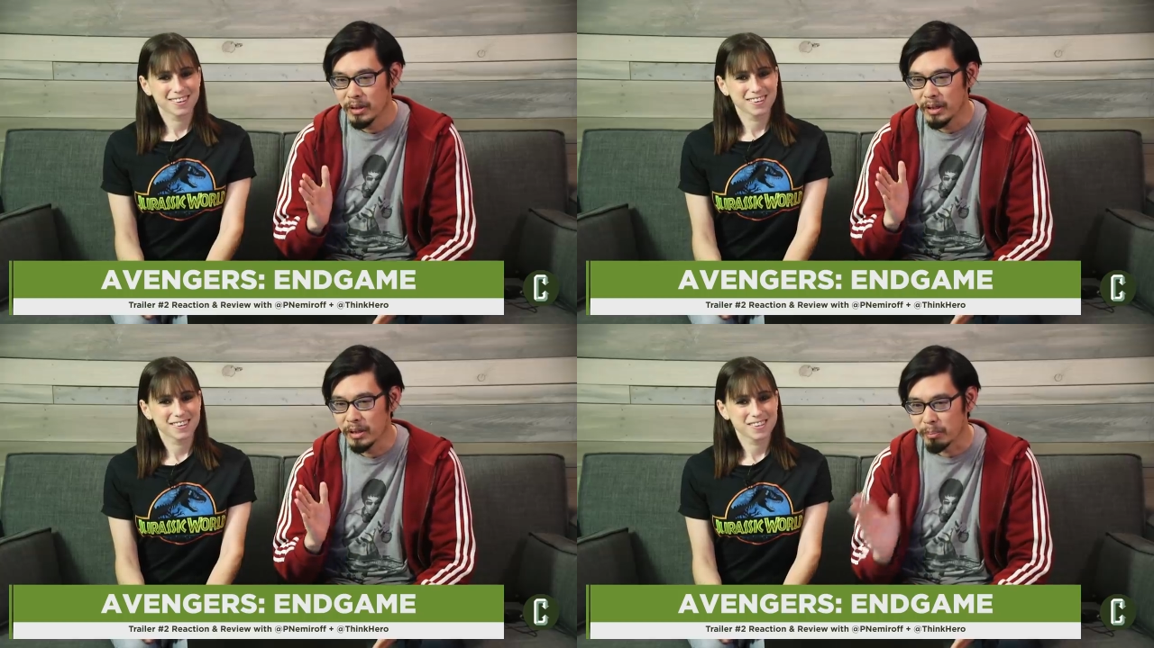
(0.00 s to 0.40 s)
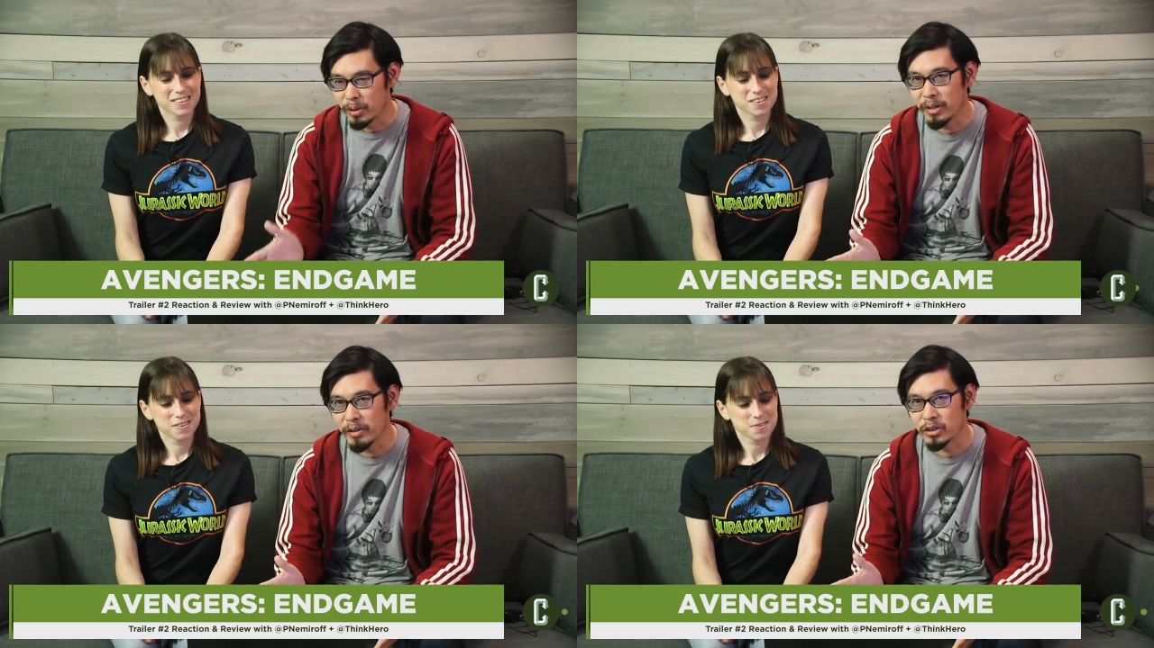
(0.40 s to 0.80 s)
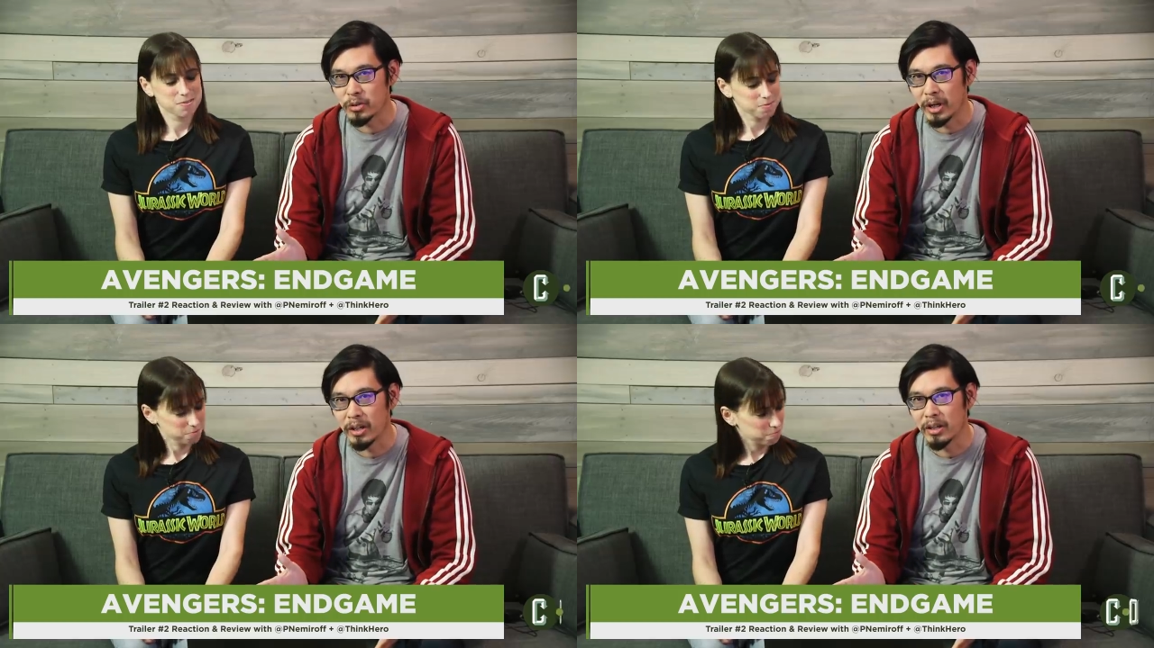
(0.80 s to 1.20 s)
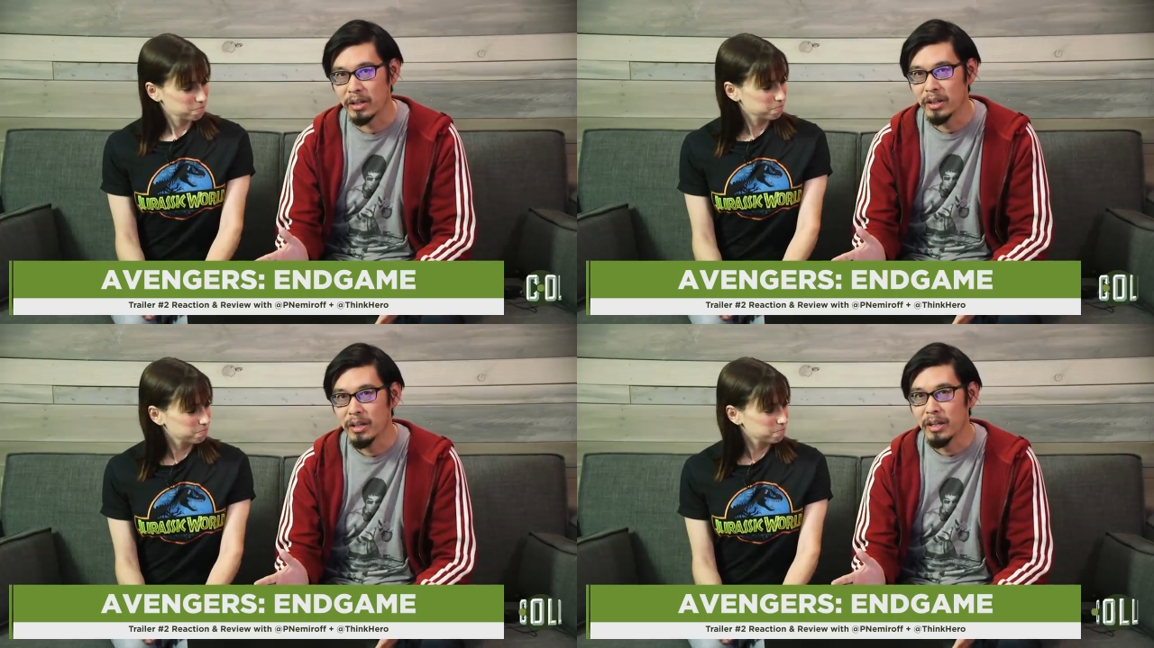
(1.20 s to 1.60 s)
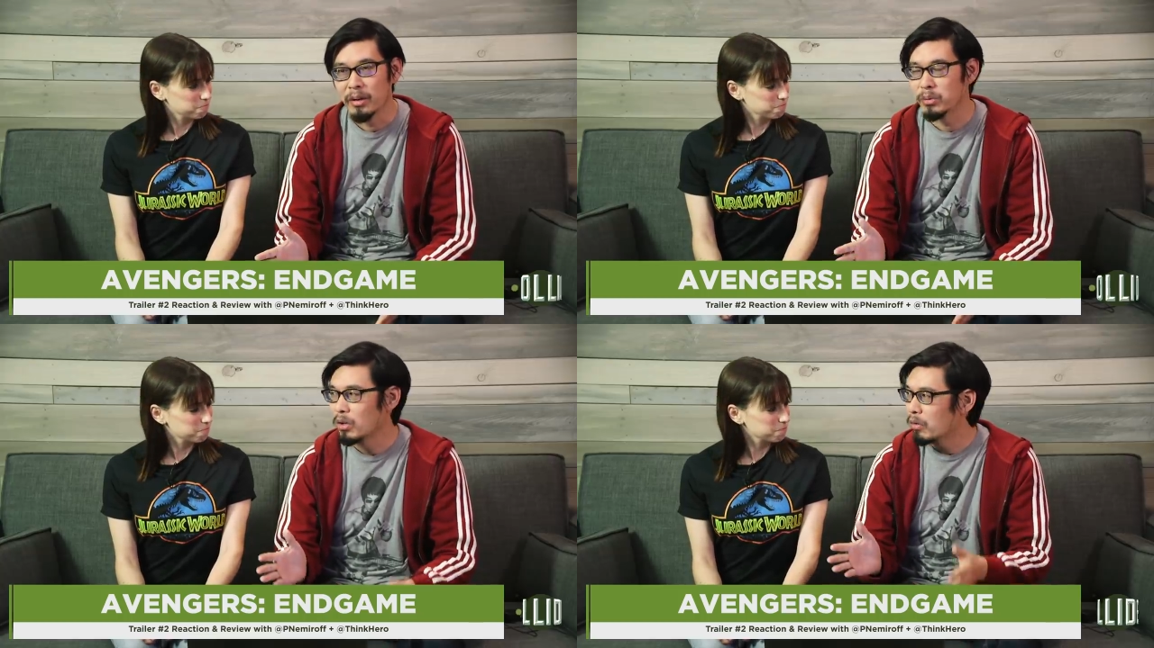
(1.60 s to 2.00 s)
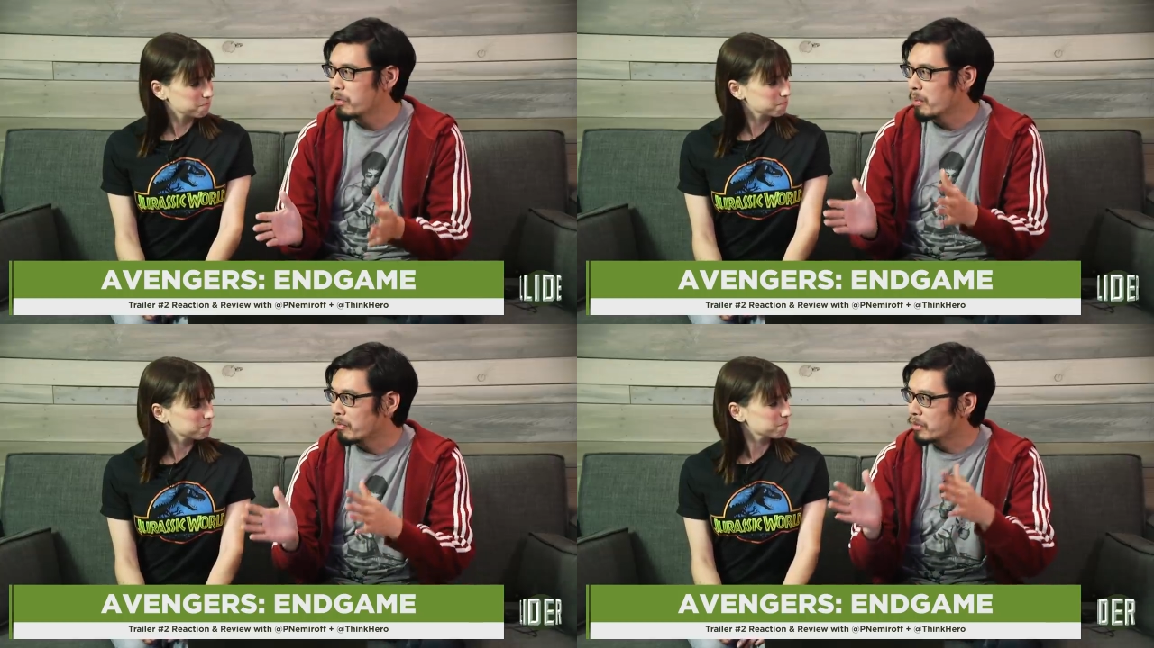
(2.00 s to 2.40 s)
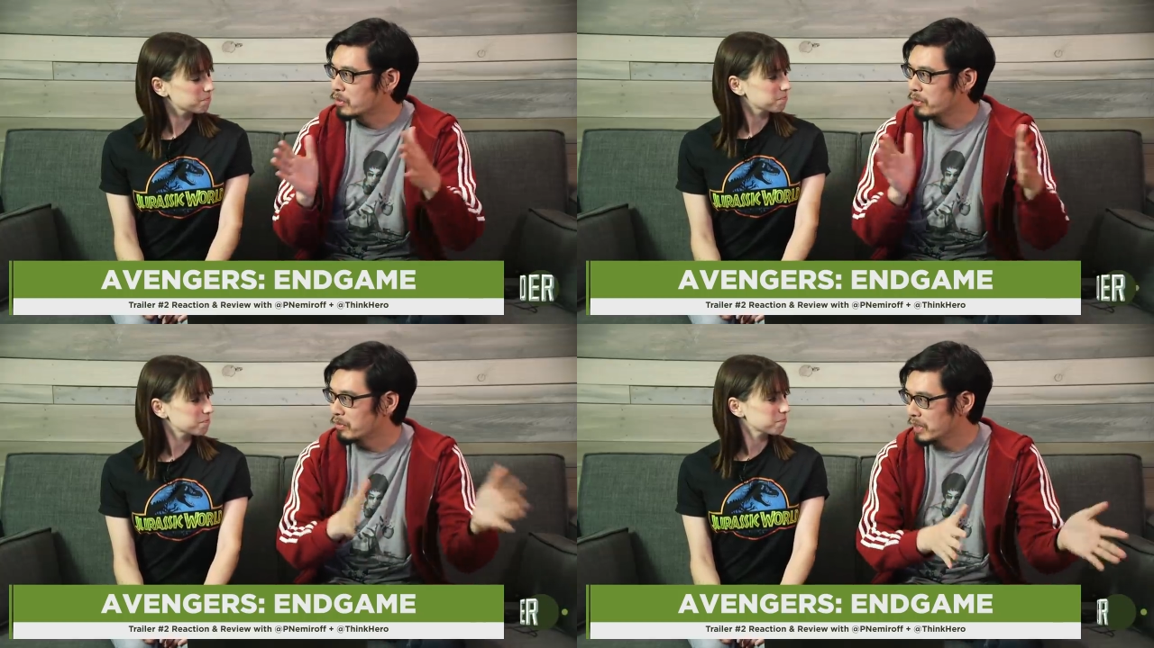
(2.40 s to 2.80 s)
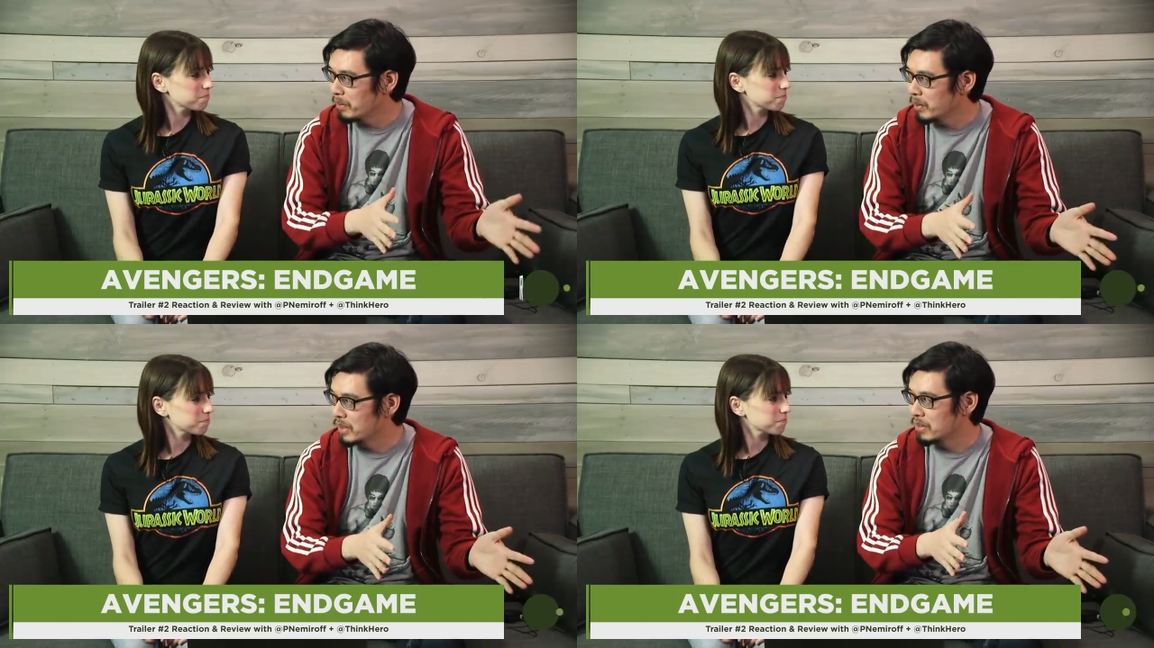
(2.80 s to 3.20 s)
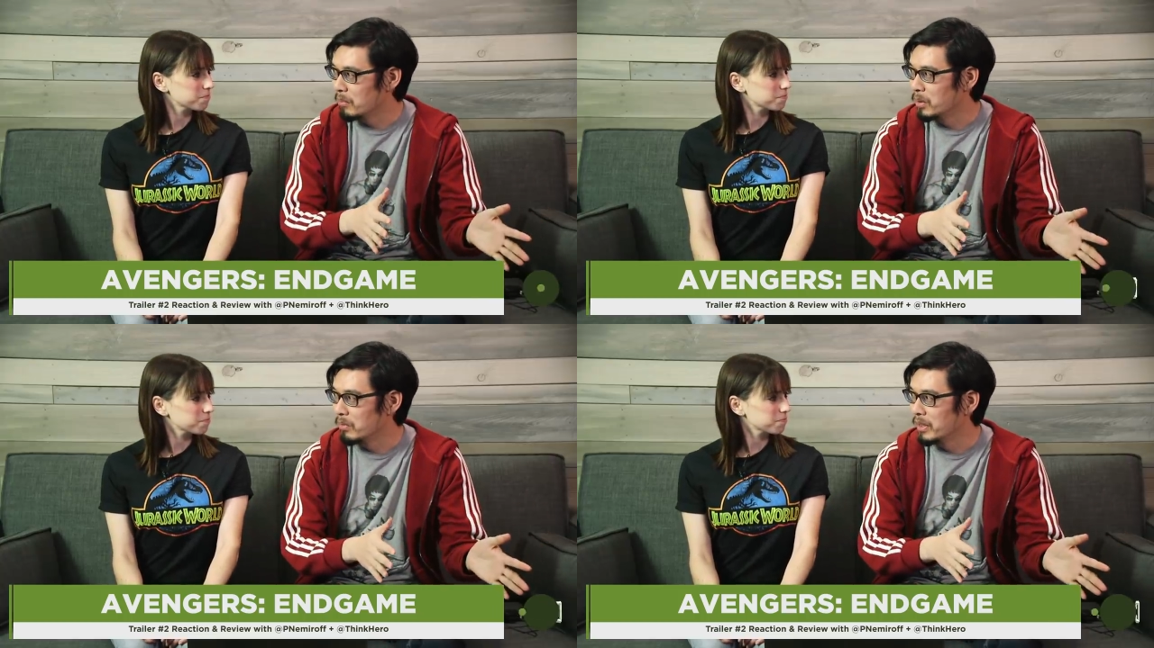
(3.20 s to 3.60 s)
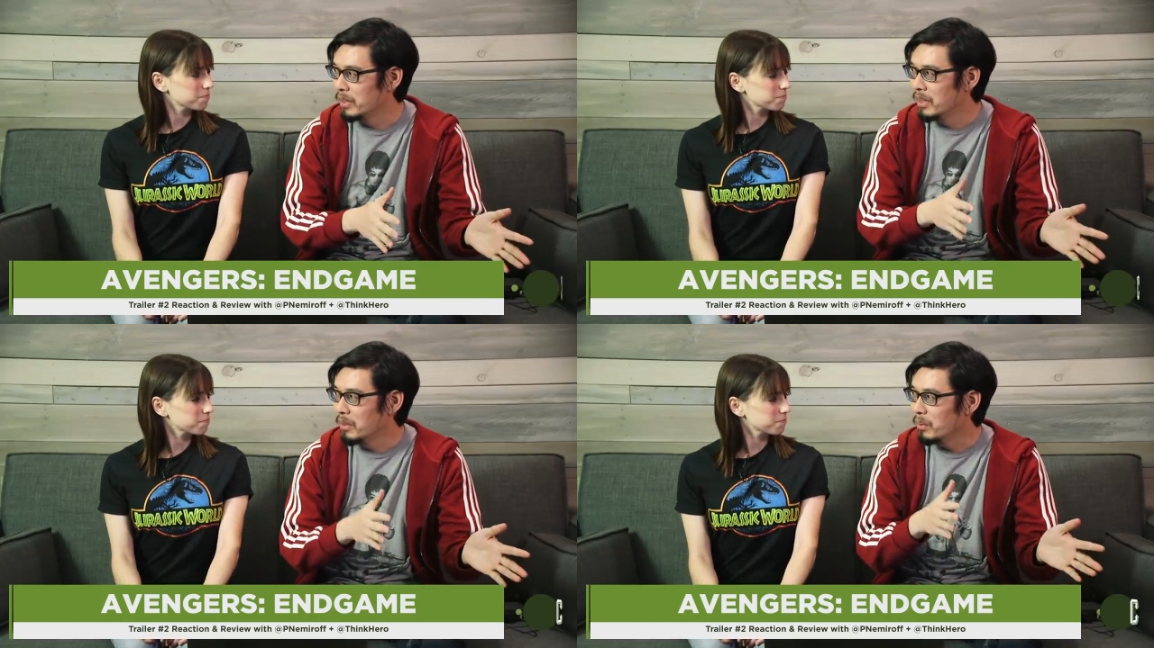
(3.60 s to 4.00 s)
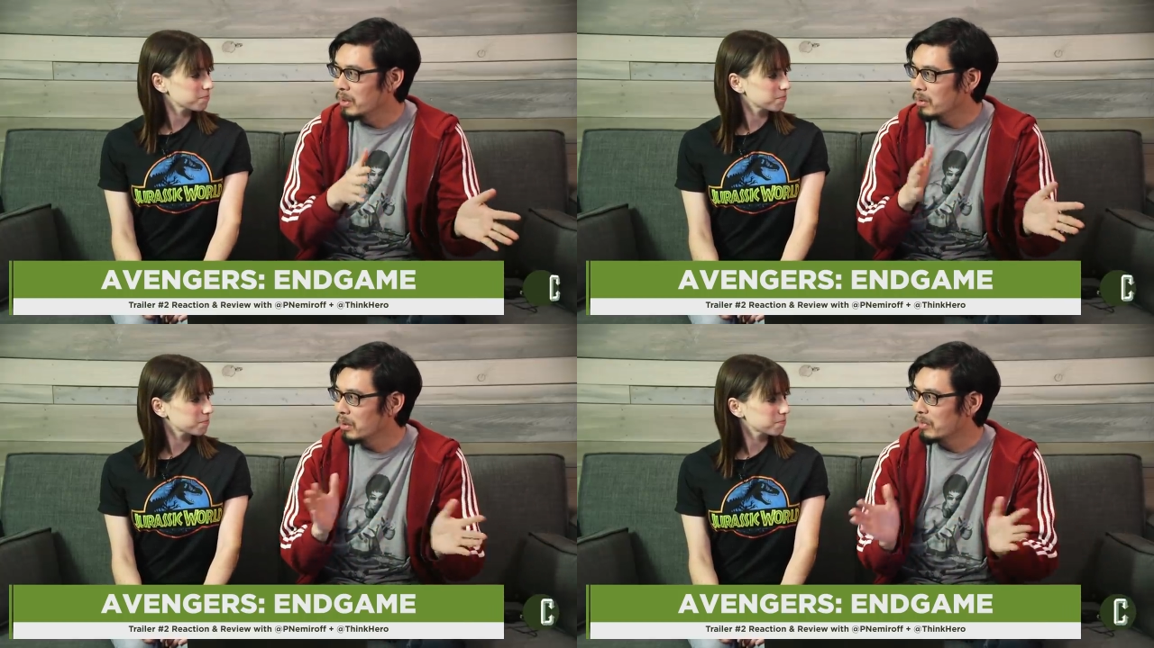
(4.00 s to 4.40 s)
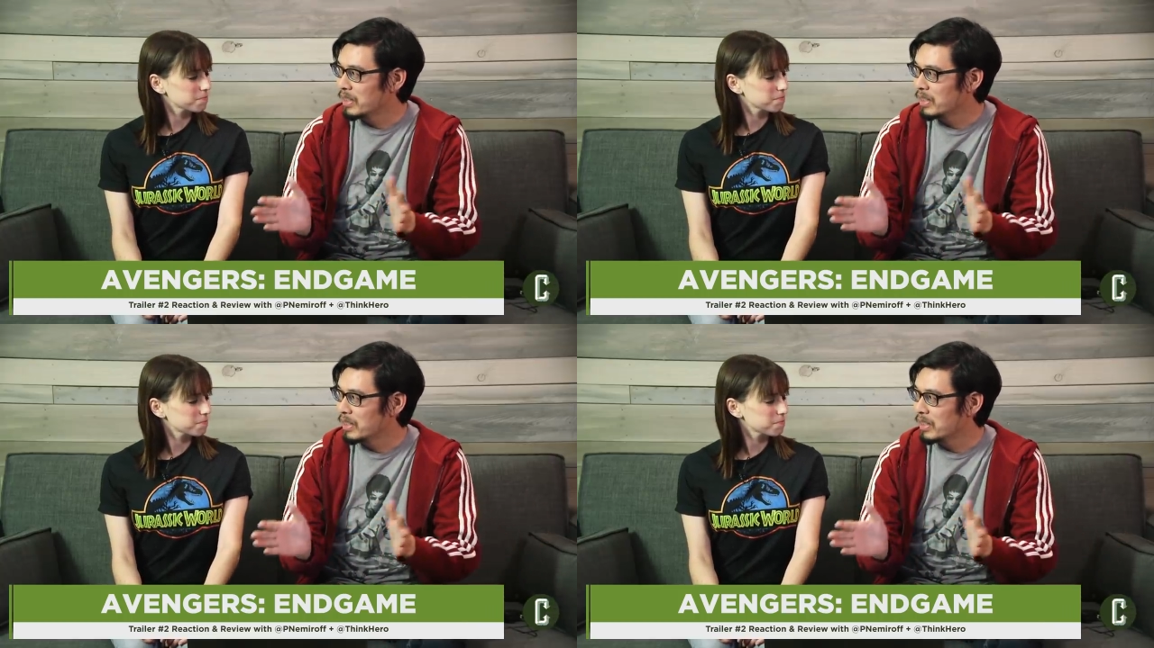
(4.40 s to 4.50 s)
Speaker 1: in the previous trailer, it was all from the first 15 minutes of the movie, we don't know if